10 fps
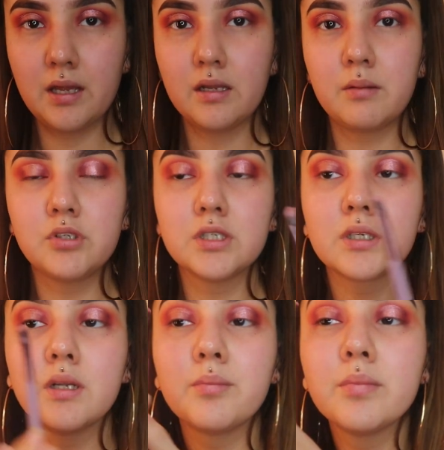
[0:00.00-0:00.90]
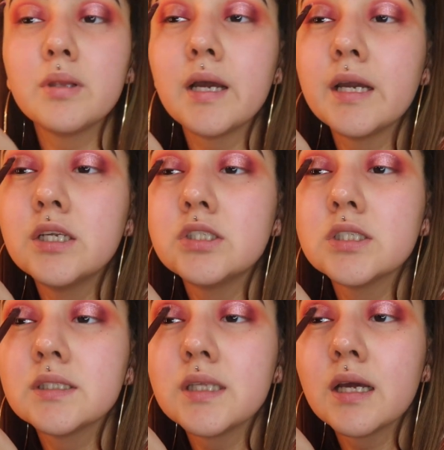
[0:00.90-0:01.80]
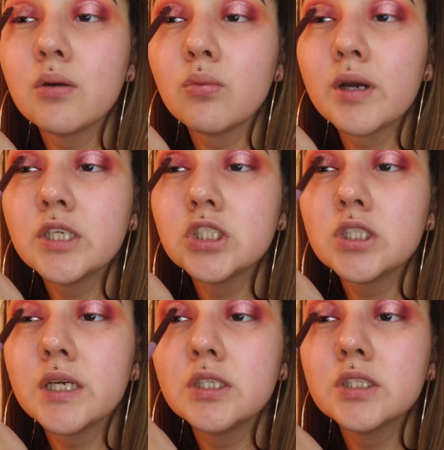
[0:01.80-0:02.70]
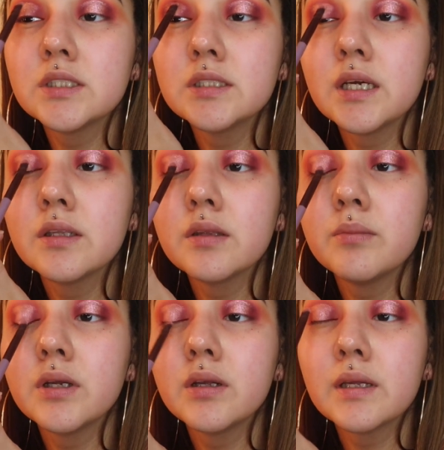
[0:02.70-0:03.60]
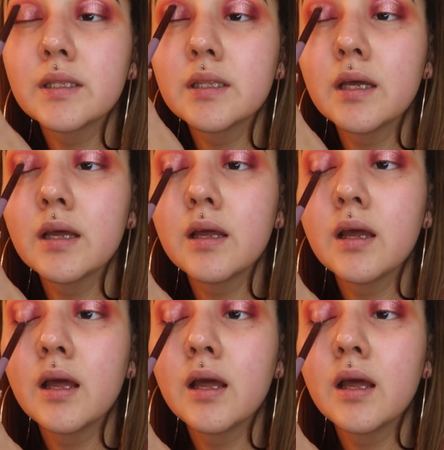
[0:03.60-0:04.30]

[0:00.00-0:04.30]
And I'm just going to apply just that white shade just down the middle like that.